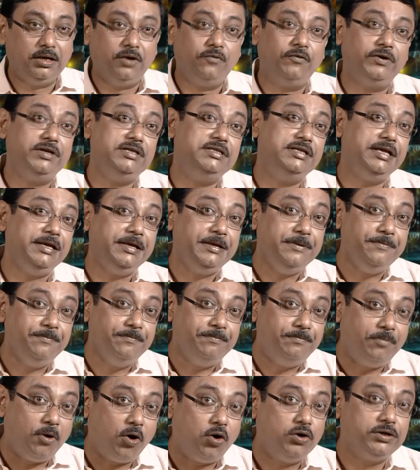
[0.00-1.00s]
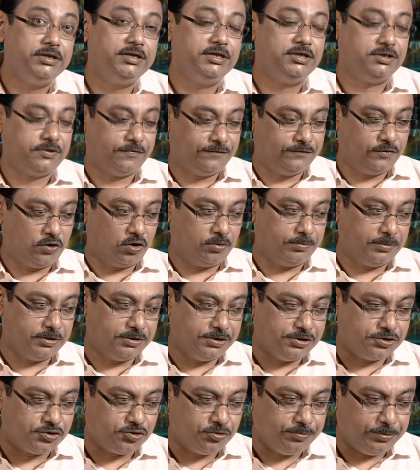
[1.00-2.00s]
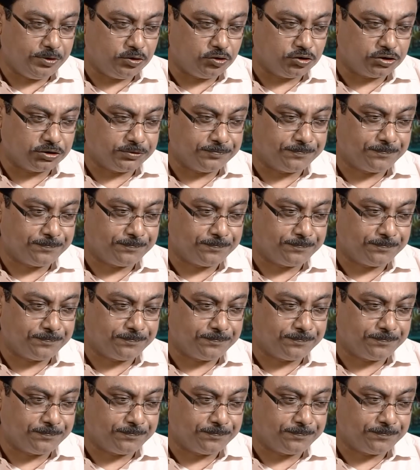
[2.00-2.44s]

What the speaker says: Now, what is the importance of normal distribution?